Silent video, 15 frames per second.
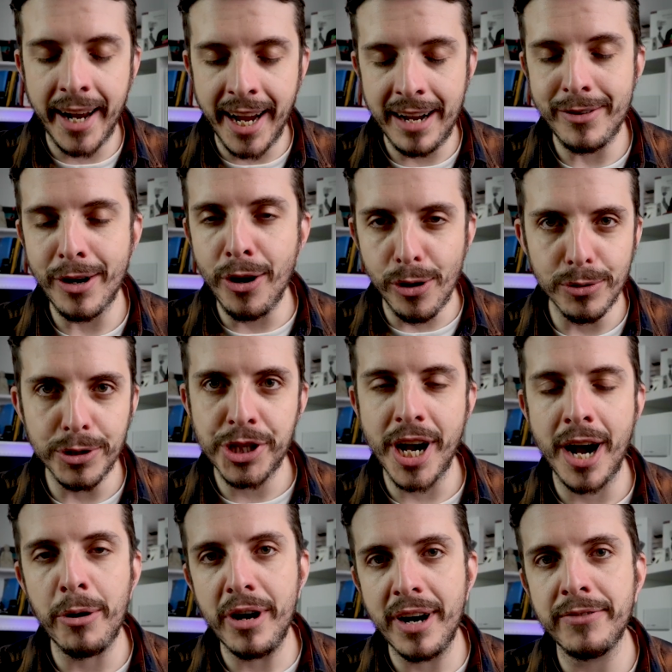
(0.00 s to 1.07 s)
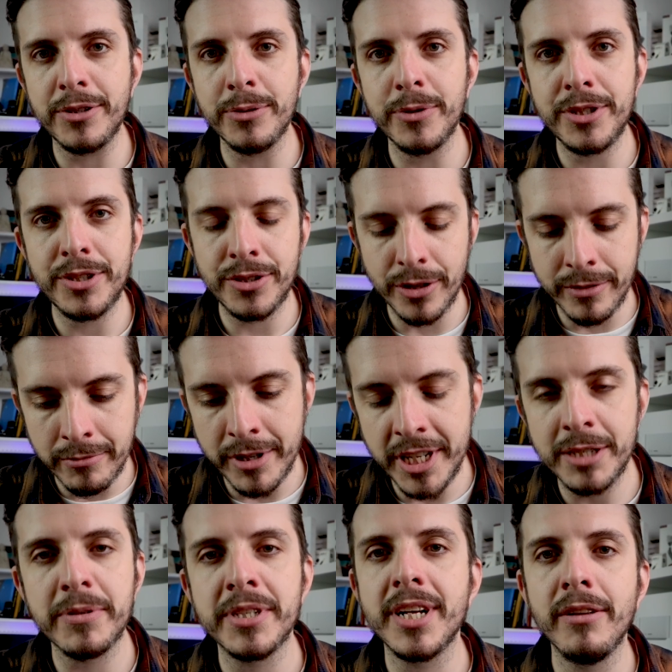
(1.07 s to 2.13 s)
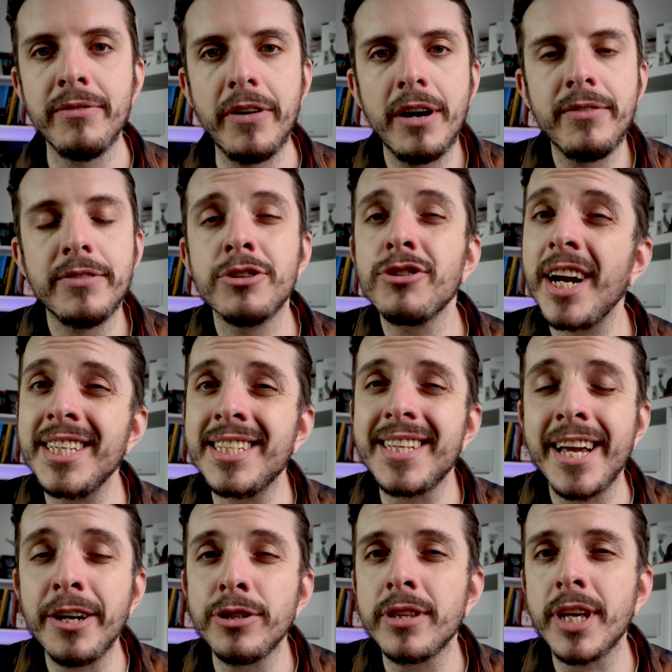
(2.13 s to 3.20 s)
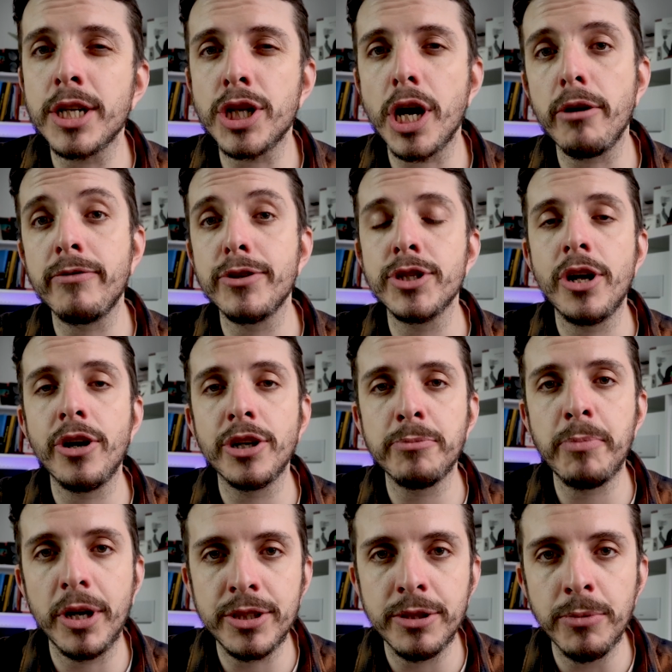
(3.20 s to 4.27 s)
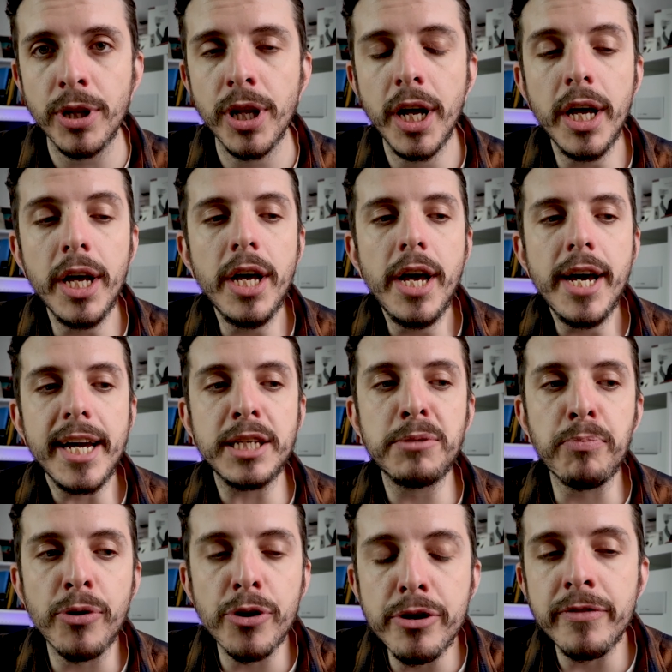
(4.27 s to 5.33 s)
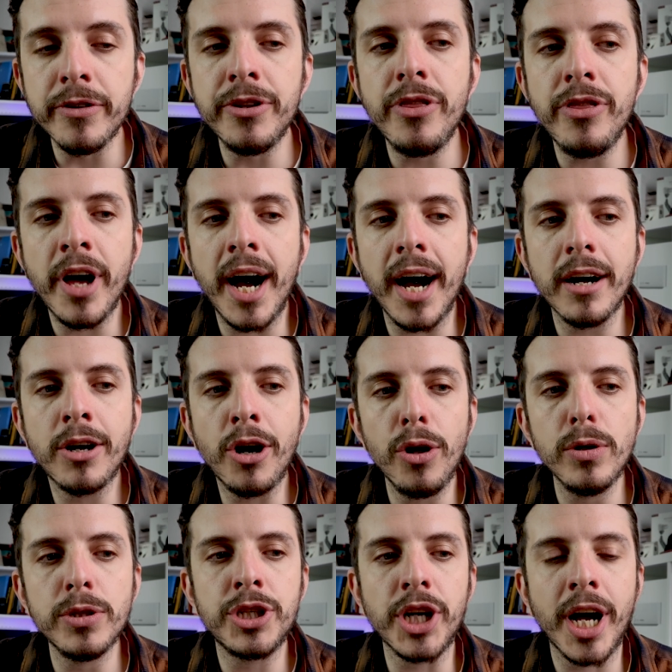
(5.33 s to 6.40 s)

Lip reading: and I have a cold shower afterwards to sort of rinse myself off and try and stay under that shower for as long as possible. It's proven that cold